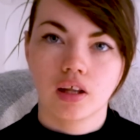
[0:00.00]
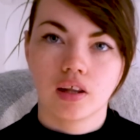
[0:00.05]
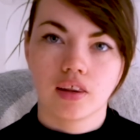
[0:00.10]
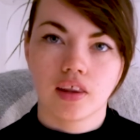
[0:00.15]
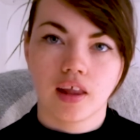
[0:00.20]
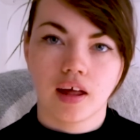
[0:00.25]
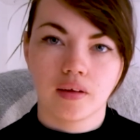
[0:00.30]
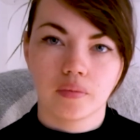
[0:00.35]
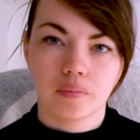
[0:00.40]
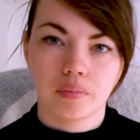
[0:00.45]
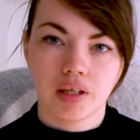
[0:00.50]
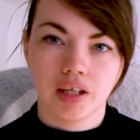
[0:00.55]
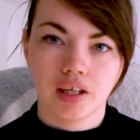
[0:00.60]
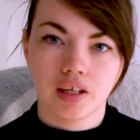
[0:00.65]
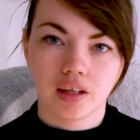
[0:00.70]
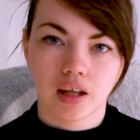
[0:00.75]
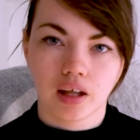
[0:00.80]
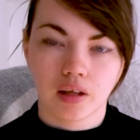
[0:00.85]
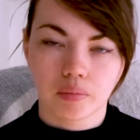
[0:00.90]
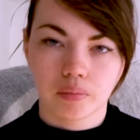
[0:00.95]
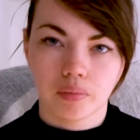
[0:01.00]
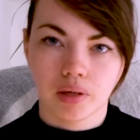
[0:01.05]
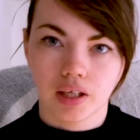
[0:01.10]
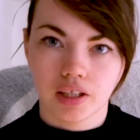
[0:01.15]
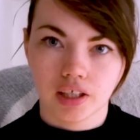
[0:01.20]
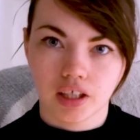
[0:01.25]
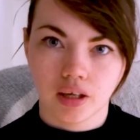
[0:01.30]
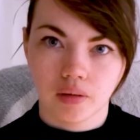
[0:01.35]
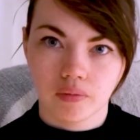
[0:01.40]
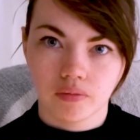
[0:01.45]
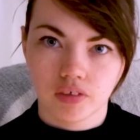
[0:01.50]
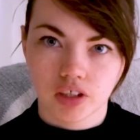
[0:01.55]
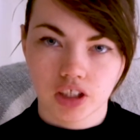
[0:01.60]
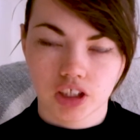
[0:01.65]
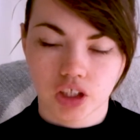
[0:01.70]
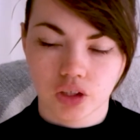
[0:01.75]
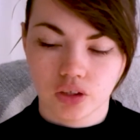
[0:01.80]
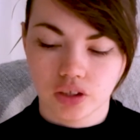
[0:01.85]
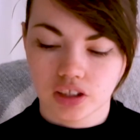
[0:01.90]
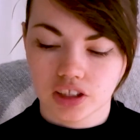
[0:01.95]
that being like my comfort
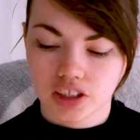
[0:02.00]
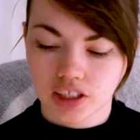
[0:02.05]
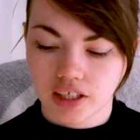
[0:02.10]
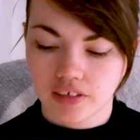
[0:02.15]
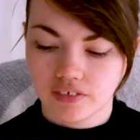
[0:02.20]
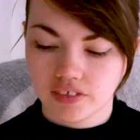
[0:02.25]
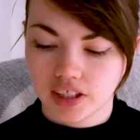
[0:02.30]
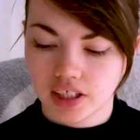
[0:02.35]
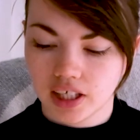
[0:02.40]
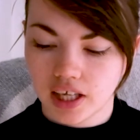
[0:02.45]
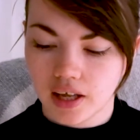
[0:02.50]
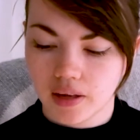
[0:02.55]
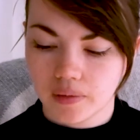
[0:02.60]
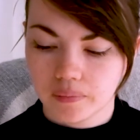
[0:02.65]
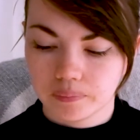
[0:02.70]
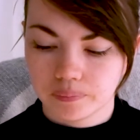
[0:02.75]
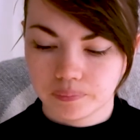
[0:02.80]
zone and safety net.